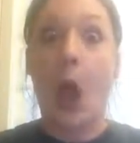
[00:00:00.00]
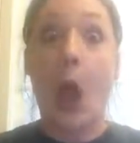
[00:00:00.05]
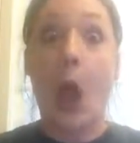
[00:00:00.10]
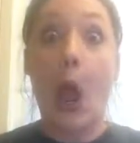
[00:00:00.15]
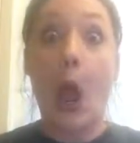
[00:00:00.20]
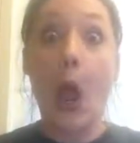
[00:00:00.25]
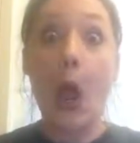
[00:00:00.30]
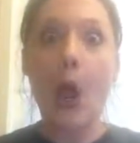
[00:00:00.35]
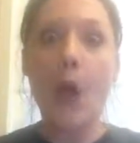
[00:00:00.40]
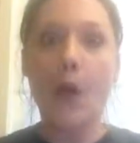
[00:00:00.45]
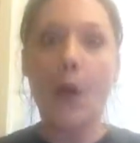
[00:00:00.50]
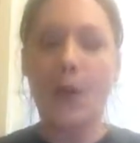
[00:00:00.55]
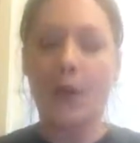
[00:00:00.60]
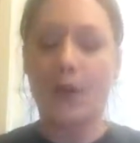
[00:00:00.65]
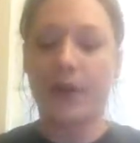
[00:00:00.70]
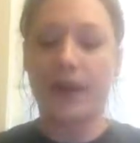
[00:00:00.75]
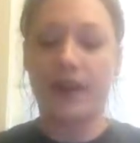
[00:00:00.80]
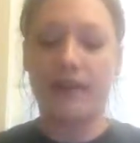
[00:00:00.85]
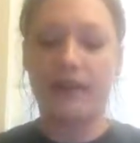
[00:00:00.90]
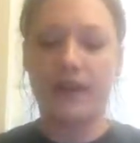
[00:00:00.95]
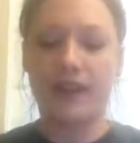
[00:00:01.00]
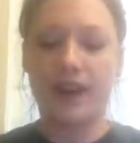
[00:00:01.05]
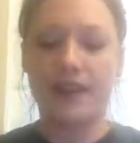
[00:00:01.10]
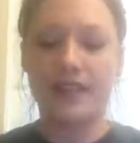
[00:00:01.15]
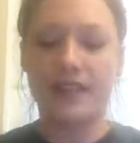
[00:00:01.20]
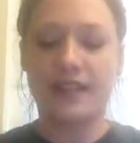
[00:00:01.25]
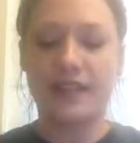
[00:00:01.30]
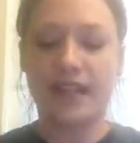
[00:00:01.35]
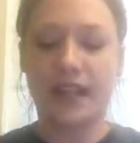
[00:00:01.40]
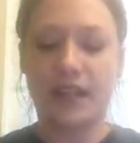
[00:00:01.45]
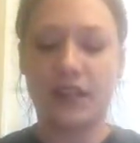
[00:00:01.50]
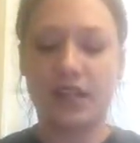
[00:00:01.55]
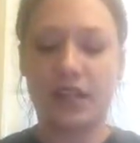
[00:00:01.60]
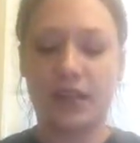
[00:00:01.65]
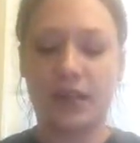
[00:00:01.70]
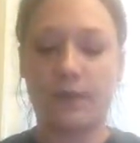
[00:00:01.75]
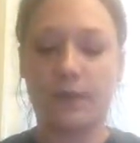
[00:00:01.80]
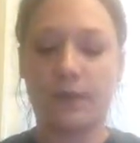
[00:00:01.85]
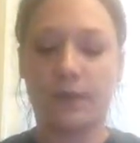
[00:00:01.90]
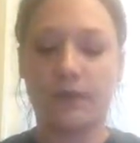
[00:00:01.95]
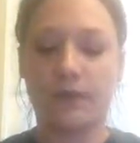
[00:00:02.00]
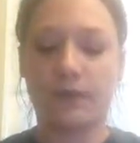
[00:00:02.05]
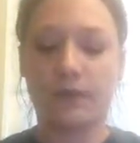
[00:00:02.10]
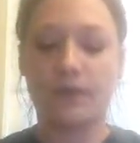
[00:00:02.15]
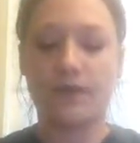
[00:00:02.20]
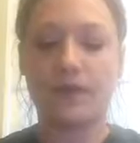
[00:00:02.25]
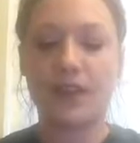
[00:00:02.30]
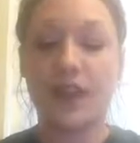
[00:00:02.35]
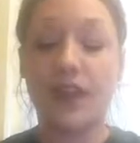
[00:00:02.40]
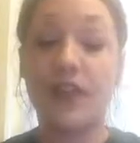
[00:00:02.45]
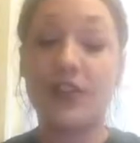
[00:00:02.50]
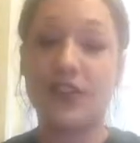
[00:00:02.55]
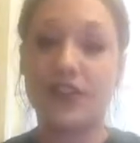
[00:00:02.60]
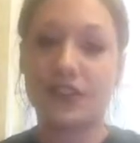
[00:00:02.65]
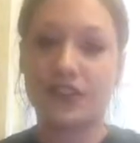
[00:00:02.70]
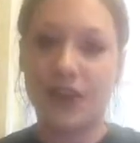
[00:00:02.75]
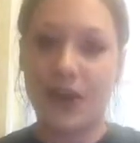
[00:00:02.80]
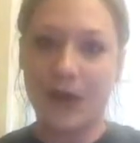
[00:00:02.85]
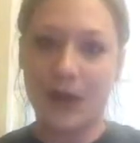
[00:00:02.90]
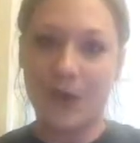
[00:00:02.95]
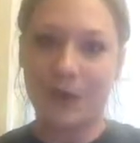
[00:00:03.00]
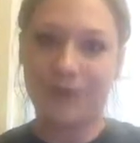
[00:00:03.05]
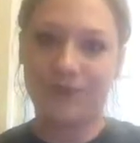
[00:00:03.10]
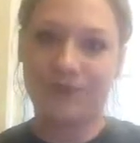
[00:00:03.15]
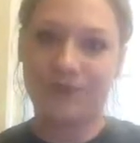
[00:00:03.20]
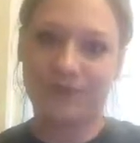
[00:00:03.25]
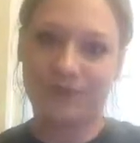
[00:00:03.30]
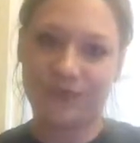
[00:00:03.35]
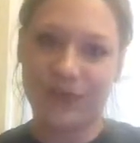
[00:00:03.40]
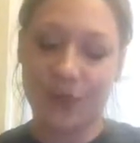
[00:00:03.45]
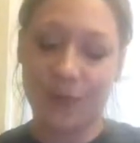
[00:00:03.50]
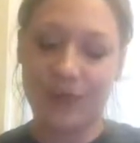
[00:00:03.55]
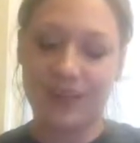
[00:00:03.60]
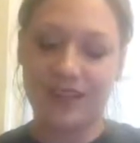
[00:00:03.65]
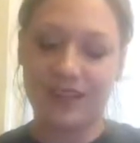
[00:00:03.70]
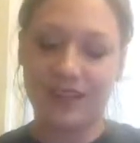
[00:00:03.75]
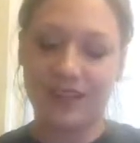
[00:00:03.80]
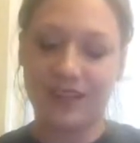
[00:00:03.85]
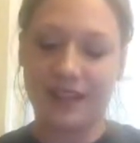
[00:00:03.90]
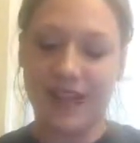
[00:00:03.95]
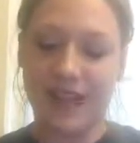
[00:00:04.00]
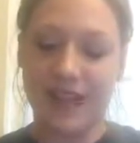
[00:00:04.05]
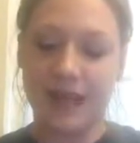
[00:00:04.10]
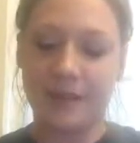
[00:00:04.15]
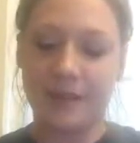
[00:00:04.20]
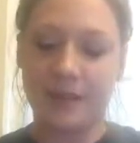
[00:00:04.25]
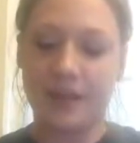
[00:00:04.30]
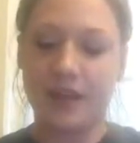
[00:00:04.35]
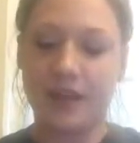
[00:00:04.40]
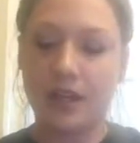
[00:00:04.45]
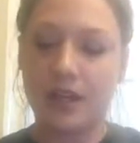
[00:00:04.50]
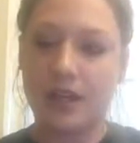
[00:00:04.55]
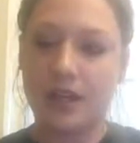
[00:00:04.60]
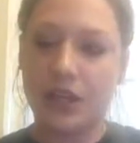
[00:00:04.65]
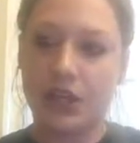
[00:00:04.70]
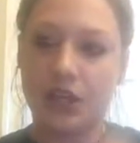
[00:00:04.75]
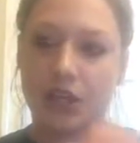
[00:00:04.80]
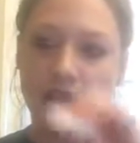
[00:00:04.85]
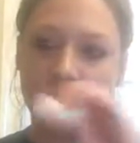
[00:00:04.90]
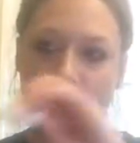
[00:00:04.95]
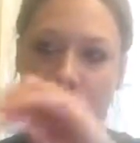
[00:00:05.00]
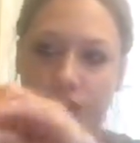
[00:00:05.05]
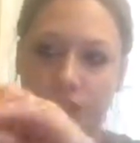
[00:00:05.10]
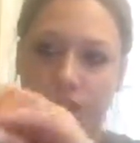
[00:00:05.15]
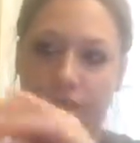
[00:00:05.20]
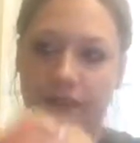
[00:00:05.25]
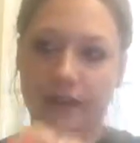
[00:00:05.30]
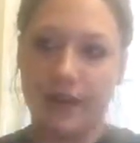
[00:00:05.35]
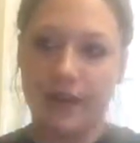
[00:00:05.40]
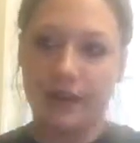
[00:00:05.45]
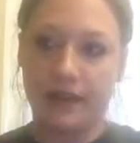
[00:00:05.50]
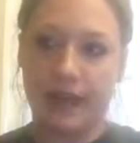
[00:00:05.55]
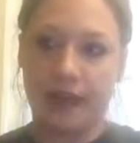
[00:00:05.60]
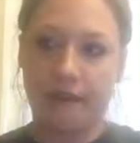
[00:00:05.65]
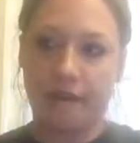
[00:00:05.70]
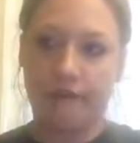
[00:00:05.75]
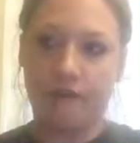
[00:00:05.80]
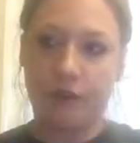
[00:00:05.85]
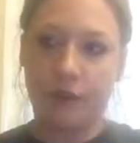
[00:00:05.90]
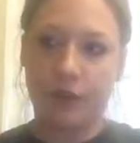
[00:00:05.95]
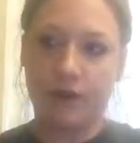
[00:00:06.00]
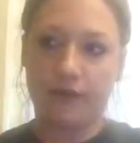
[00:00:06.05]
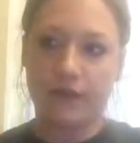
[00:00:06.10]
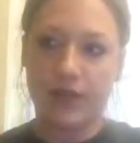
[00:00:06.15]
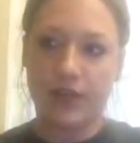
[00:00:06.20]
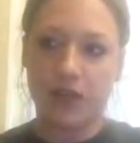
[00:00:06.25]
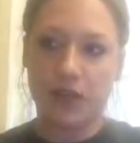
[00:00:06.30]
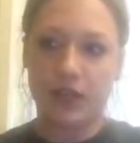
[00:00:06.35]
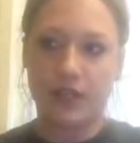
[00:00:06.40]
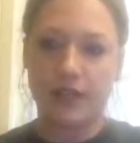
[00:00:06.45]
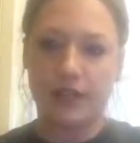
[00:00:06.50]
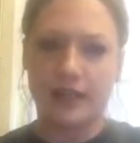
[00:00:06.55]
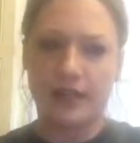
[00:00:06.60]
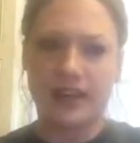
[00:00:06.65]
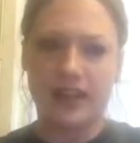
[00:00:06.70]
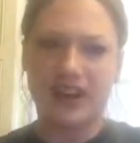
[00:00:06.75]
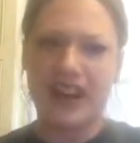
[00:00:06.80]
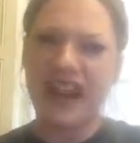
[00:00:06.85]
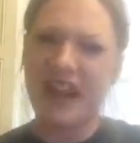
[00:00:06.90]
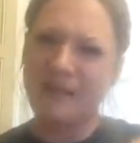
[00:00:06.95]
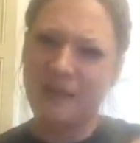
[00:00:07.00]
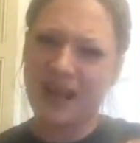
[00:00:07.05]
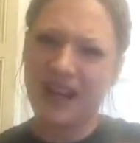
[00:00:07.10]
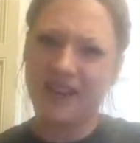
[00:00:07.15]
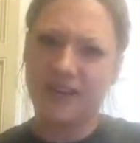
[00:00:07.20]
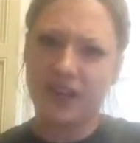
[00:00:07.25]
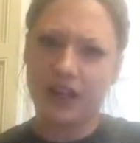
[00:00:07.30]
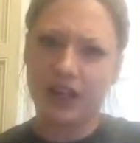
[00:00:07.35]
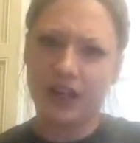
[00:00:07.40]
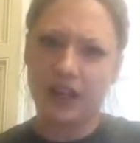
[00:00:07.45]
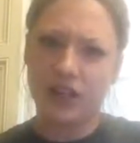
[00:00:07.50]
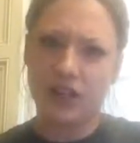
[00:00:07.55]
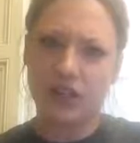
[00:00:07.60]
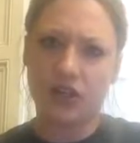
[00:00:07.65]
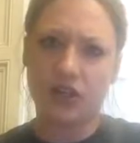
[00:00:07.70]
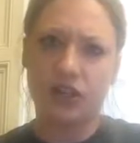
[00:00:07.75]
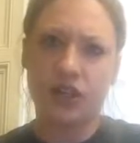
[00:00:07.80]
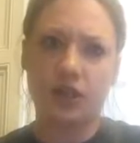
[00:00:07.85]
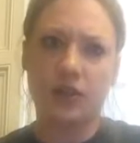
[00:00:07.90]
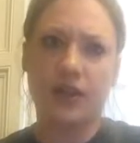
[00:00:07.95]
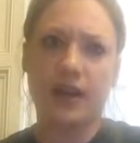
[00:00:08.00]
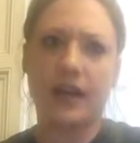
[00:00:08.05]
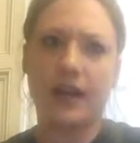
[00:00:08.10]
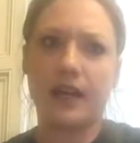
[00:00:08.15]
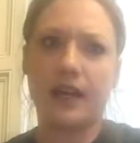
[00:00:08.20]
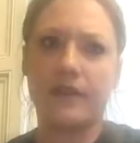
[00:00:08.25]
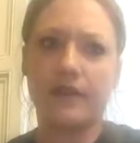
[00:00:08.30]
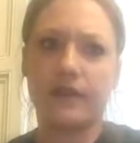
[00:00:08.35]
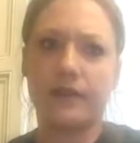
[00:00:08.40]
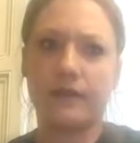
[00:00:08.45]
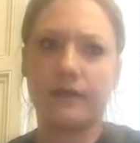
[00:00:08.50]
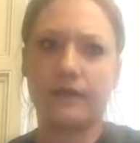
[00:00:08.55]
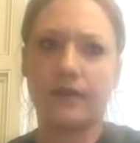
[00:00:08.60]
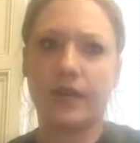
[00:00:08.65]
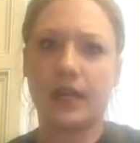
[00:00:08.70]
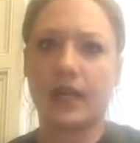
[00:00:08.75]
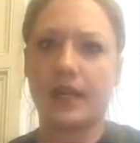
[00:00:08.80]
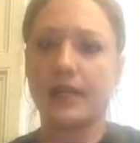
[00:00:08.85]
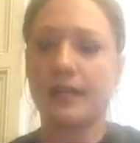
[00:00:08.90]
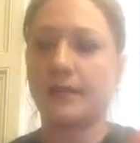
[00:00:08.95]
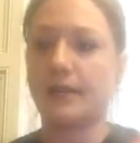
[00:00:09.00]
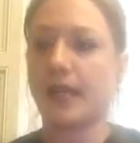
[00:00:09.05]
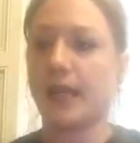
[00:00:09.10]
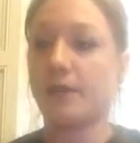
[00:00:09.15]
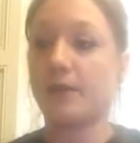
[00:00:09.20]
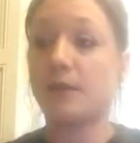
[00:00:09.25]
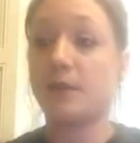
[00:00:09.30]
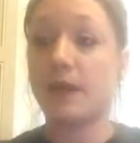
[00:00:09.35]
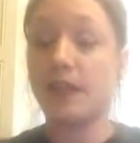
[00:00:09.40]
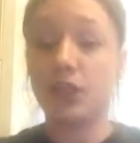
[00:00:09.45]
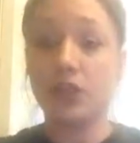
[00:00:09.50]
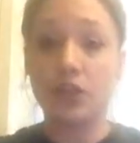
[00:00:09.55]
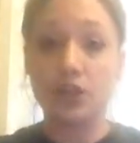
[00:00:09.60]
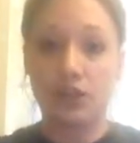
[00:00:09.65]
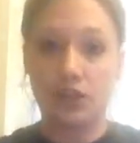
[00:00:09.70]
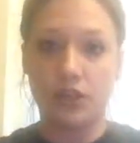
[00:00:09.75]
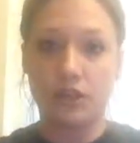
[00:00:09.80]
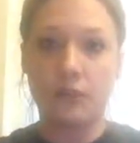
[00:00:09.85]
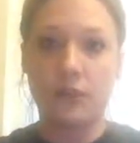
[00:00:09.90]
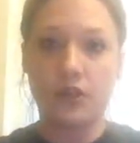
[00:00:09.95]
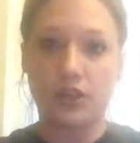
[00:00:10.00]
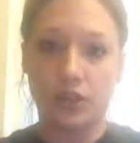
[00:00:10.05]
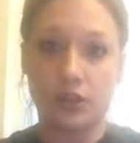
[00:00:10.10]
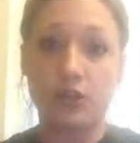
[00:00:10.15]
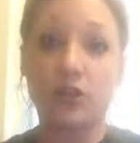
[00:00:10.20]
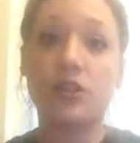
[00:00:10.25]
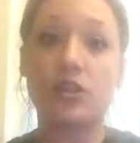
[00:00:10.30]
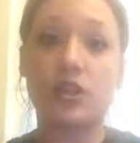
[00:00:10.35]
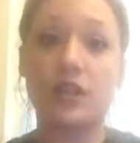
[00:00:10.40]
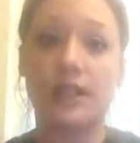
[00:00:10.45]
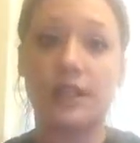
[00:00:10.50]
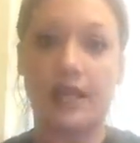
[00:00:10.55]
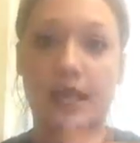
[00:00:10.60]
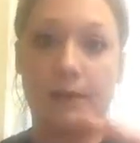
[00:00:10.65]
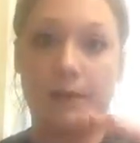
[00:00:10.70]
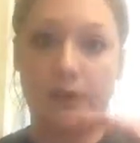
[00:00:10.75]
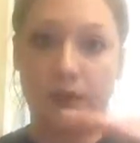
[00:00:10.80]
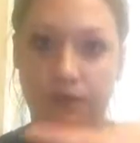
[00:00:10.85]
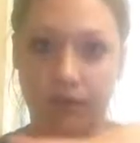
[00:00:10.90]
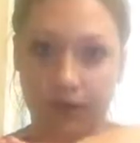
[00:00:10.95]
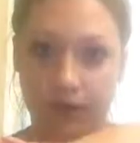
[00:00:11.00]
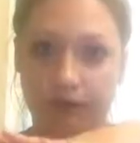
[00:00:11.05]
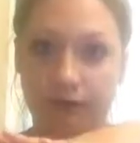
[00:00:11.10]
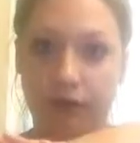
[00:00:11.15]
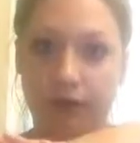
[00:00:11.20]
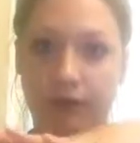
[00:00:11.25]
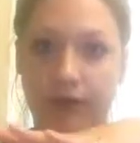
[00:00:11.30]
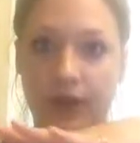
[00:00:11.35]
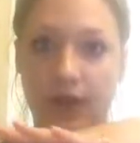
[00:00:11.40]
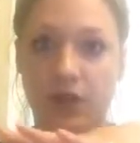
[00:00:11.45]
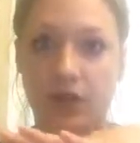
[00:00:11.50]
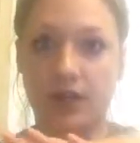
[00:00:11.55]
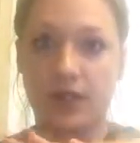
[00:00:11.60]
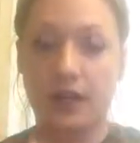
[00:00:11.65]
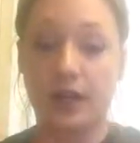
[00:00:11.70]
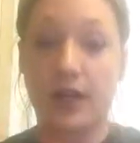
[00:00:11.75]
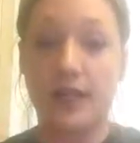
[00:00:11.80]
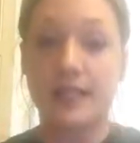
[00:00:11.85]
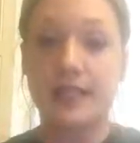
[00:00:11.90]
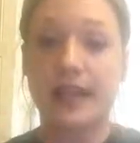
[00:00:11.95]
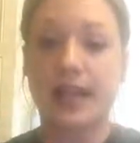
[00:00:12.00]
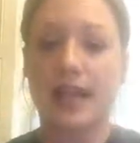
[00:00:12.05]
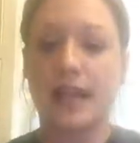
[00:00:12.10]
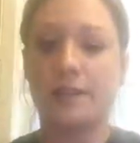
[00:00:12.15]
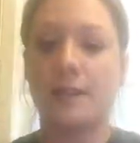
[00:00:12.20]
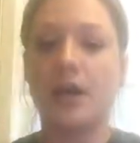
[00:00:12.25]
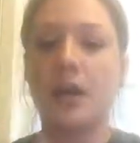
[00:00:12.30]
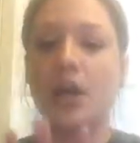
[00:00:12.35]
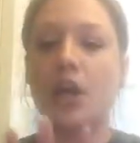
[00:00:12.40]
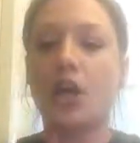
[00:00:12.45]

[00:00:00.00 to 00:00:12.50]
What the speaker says: Oh, I forgot to tell you. So with this lamp, you know, you fit like 4 fingers in there. I might have already told you. I kind of forget sometimes. But you know, with the True Shine lamp, you fit 4 fingers in there at a time.